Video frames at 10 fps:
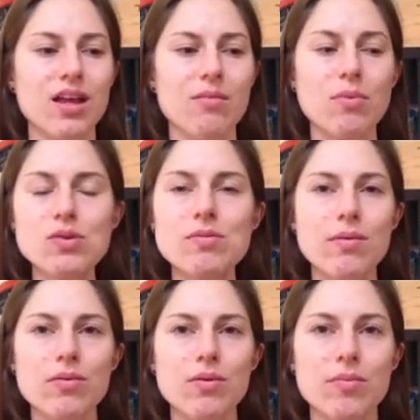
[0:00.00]
Most
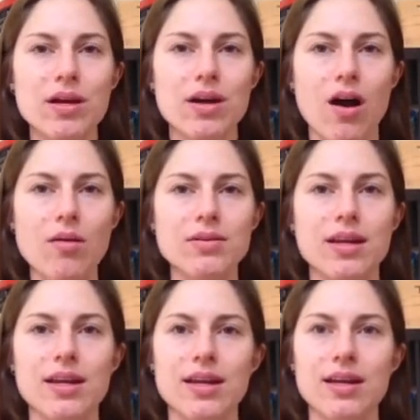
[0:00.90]
people will be
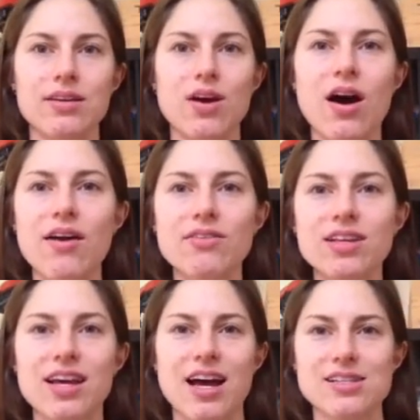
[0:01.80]
accommodating. Not
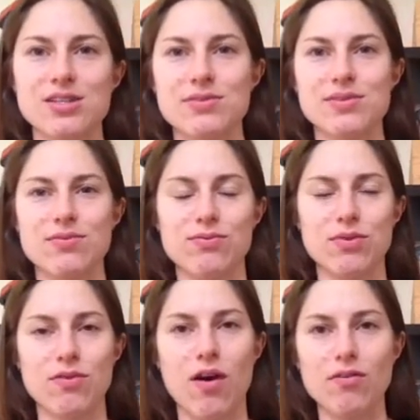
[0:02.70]
everything has to
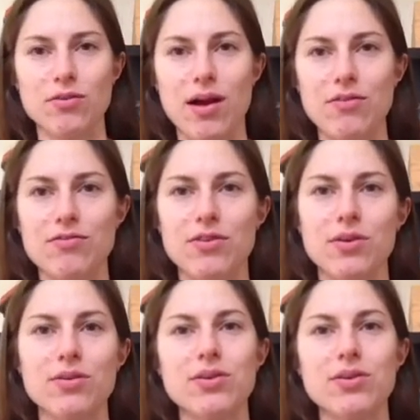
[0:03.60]
revolve around food.